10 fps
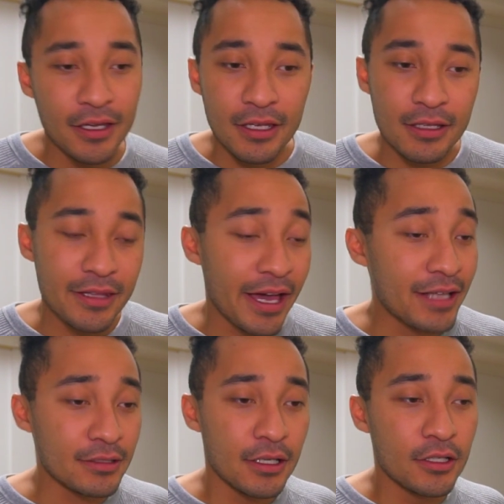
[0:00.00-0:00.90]

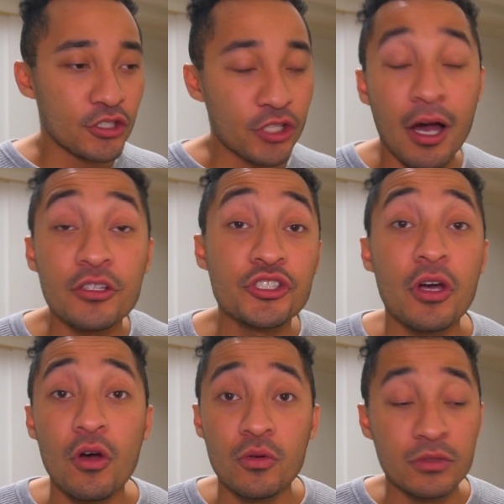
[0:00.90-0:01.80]
that Jon
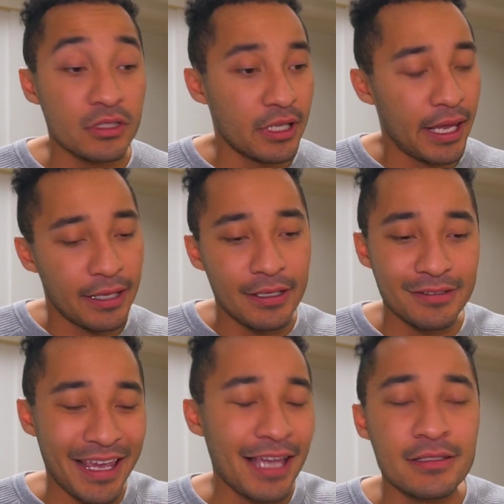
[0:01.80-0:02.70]
Jones and his
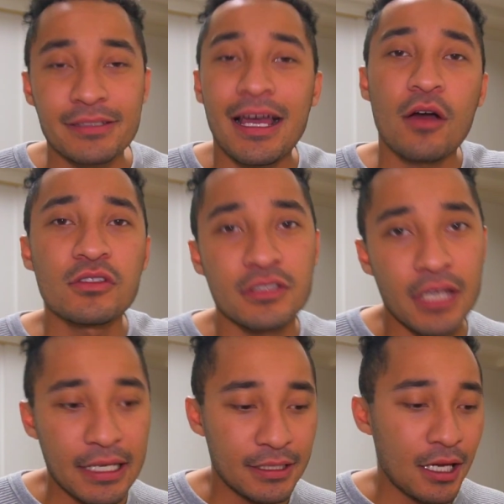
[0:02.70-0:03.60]
antics
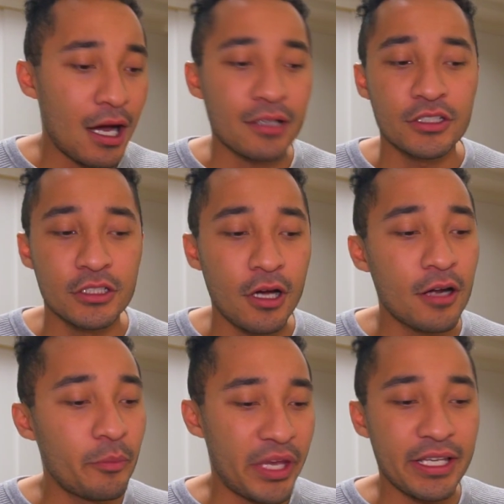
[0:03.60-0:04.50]
outside the
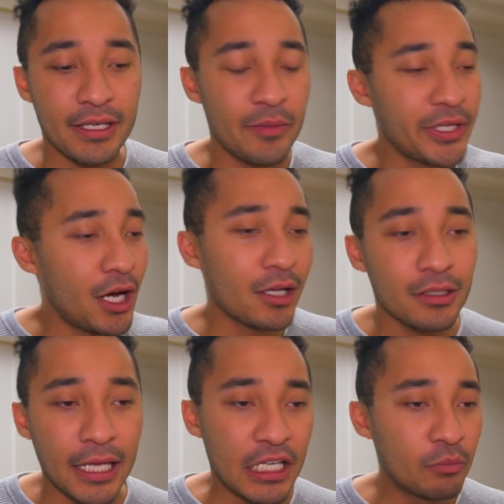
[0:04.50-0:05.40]
octagon make him an
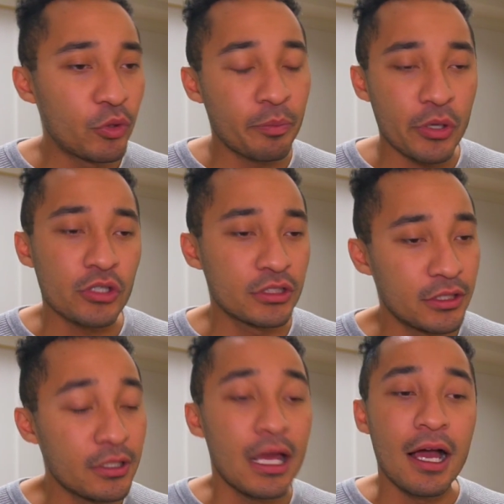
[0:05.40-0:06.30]
unlikable
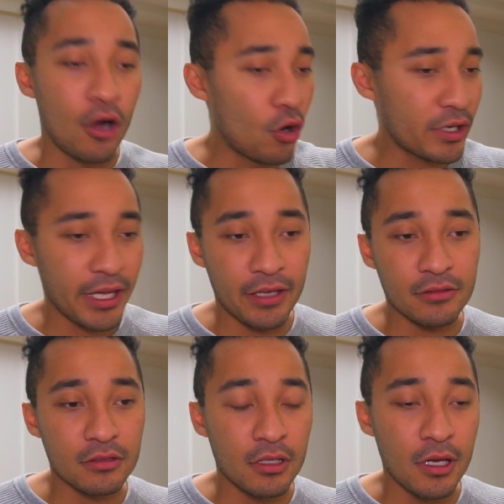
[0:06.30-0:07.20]
person. Okay,
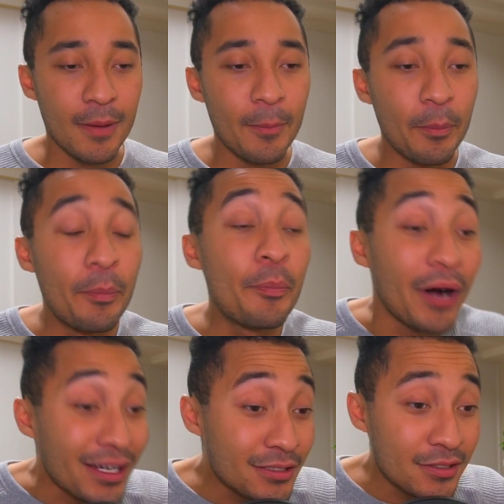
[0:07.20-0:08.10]

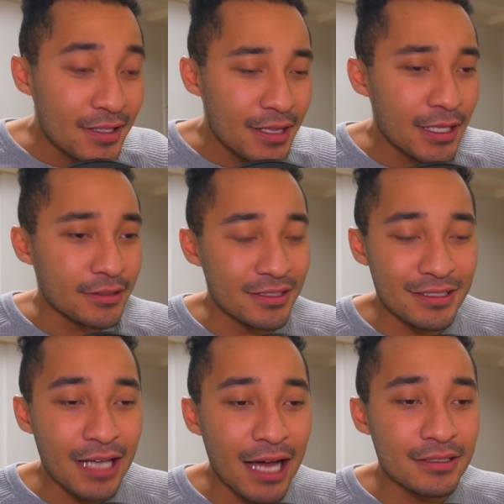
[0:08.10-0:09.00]
but that does
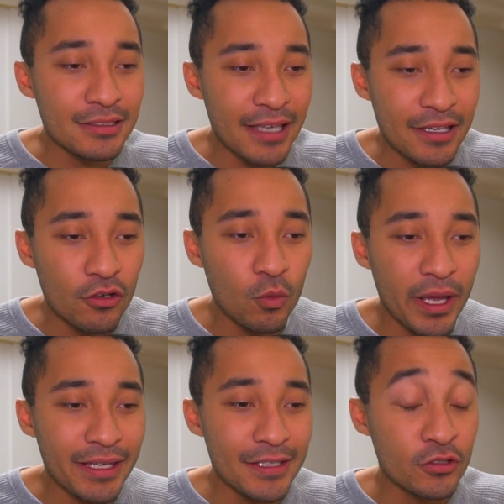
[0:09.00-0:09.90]
not take away
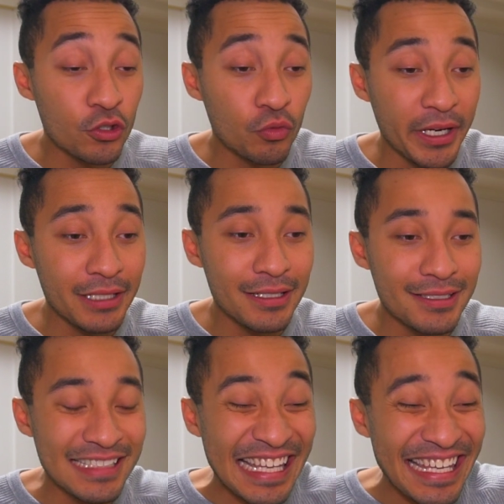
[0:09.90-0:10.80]
his
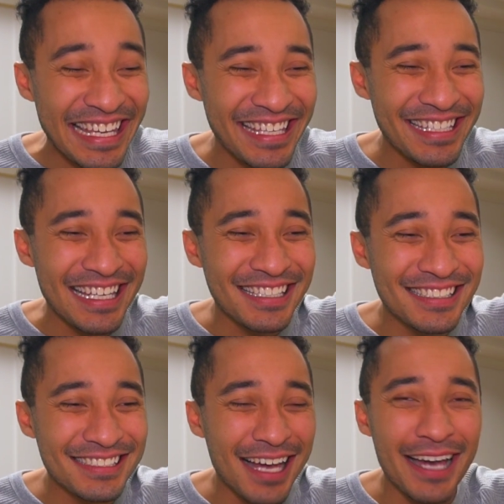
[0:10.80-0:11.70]
greatness
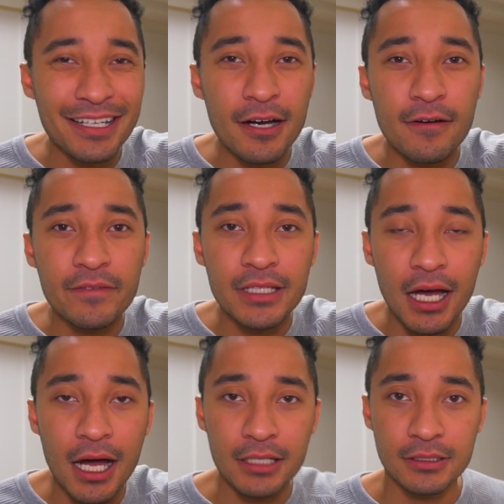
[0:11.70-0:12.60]
inside of the
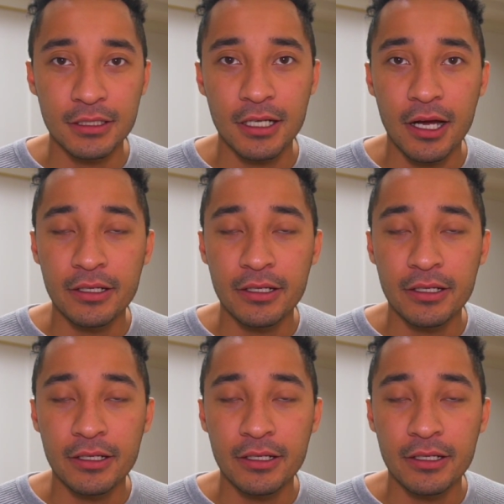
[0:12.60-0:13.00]
octagon.